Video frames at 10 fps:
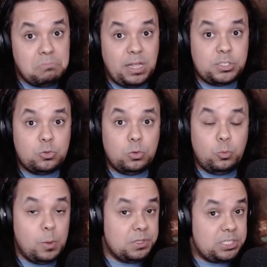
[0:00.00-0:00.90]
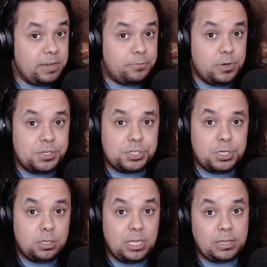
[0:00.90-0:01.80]
That's cool. Women's
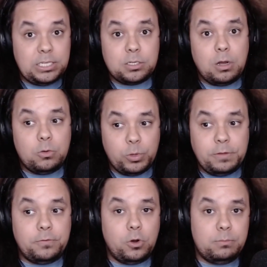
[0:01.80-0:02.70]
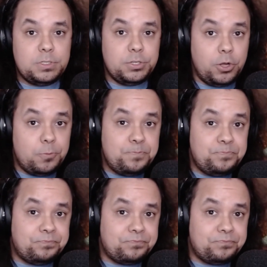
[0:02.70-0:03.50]
suffrage. Like, these are all reforms, you know?